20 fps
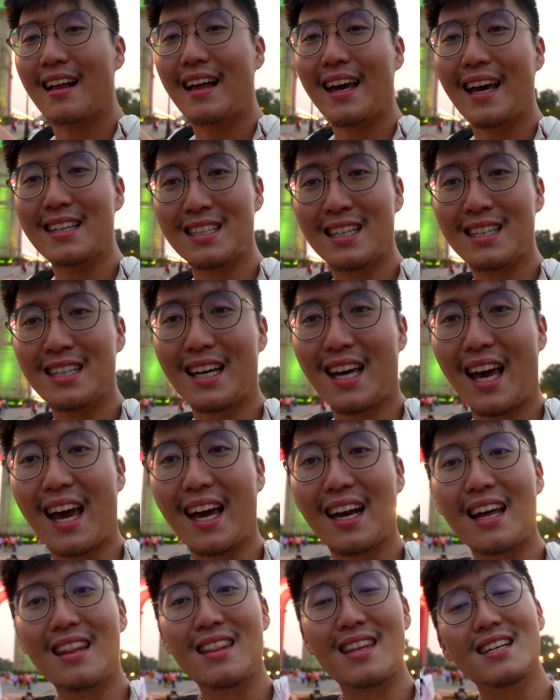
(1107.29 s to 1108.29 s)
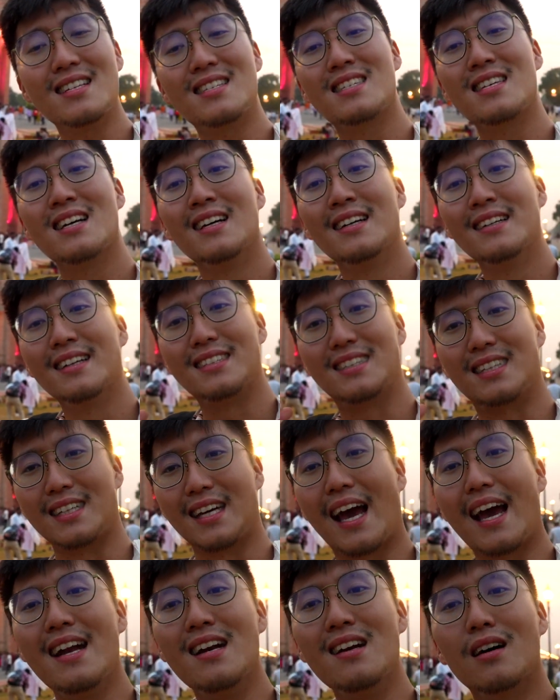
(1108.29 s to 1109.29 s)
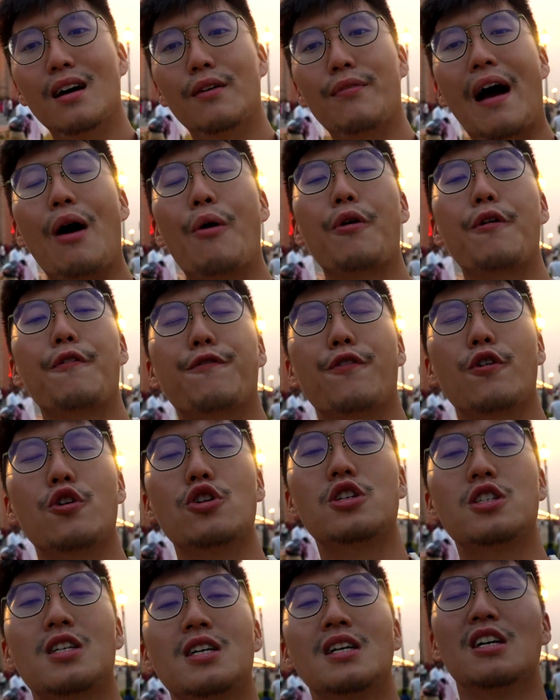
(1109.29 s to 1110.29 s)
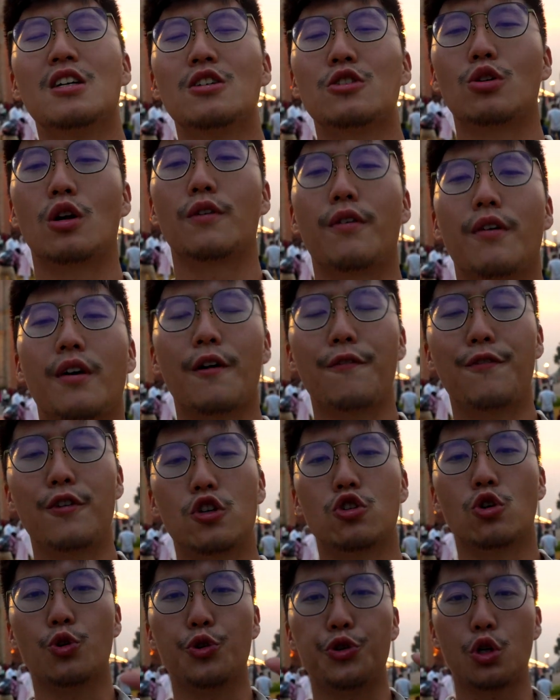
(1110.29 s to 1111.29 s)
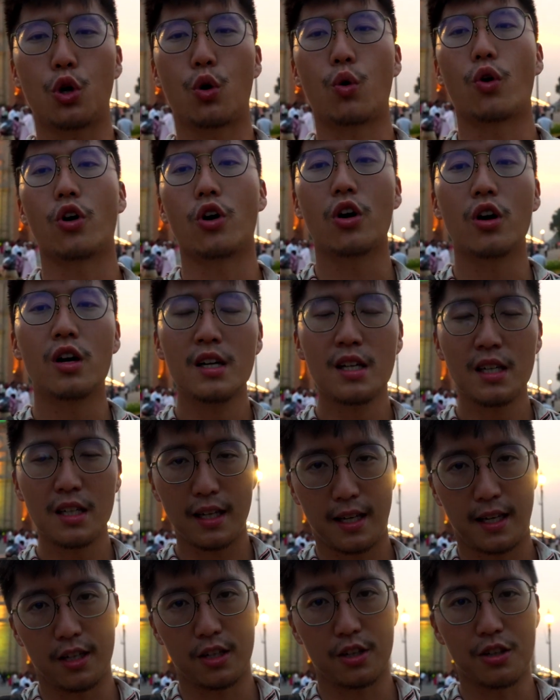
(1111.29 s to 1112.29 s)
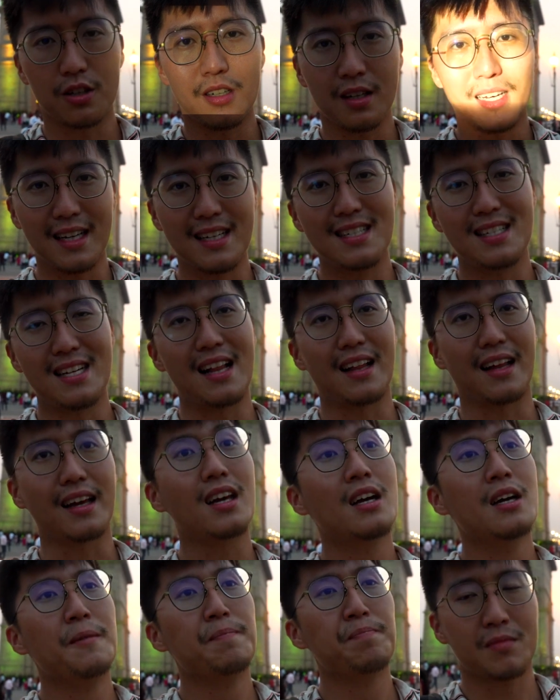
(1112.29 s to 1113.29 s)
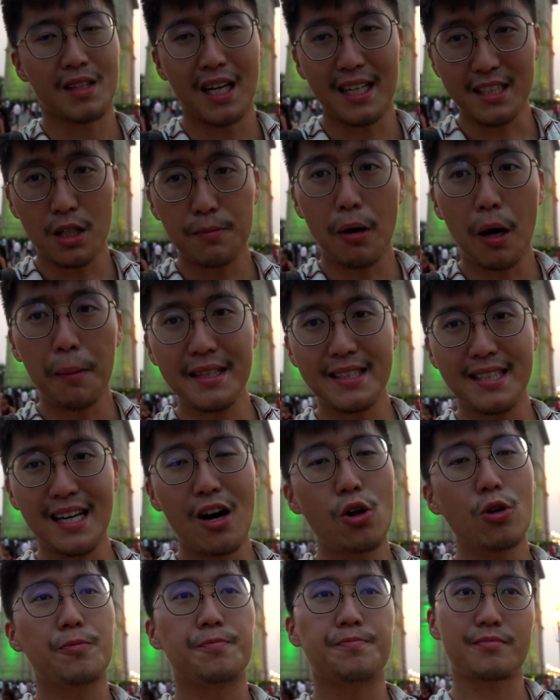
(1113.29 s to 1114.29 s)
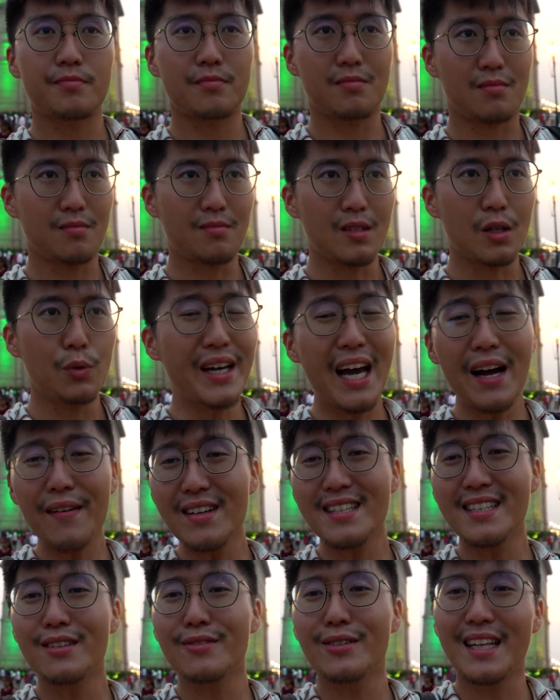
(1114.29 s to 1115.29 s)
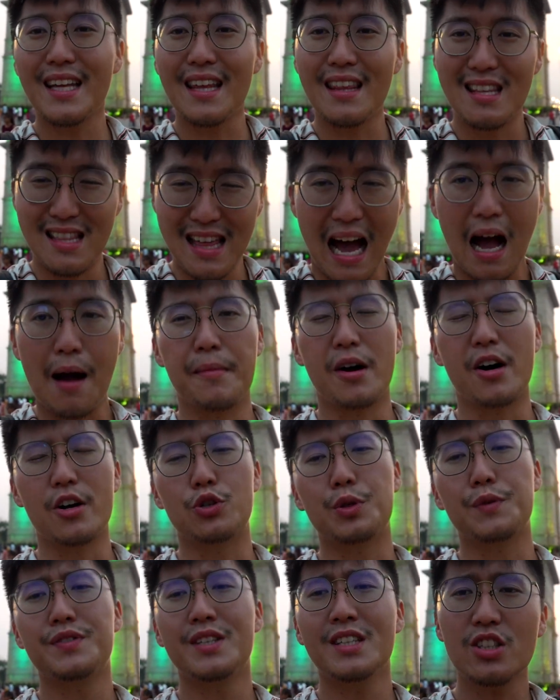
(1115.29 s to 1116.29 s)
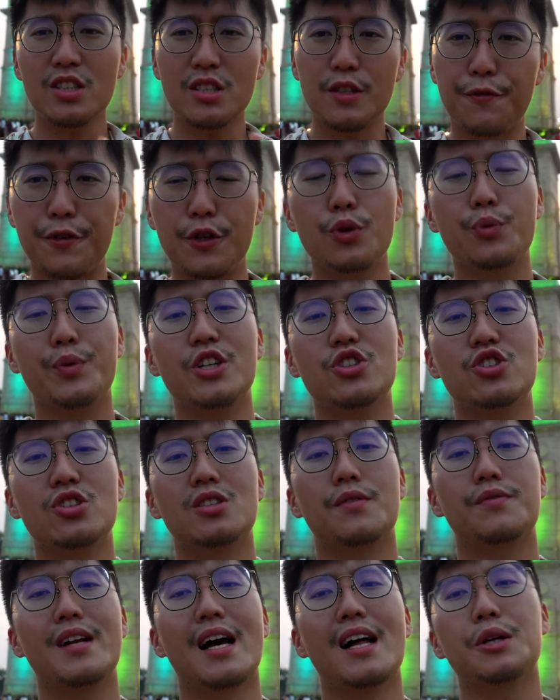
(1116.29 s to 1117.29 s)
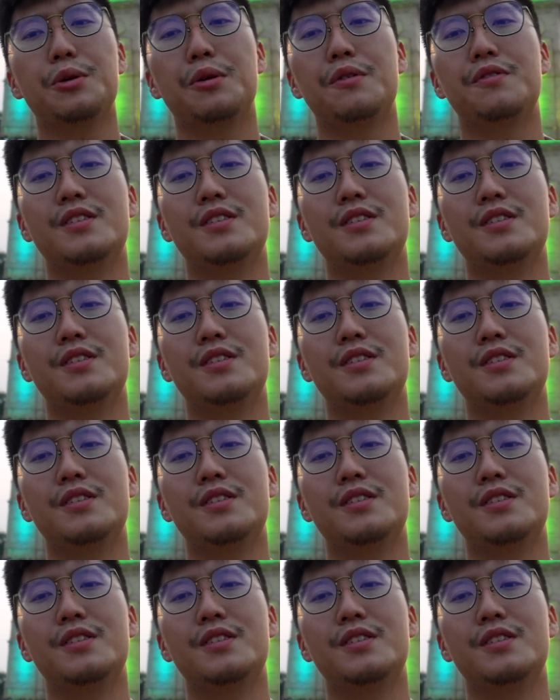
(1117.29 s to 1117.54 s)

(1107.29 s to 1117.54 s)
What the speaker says: is India Gate, and this is the end of our first sort of official tour here in Delhi. As you can probably tell, we haven't seen really that much. We've seen just a few regions of Delhi. We've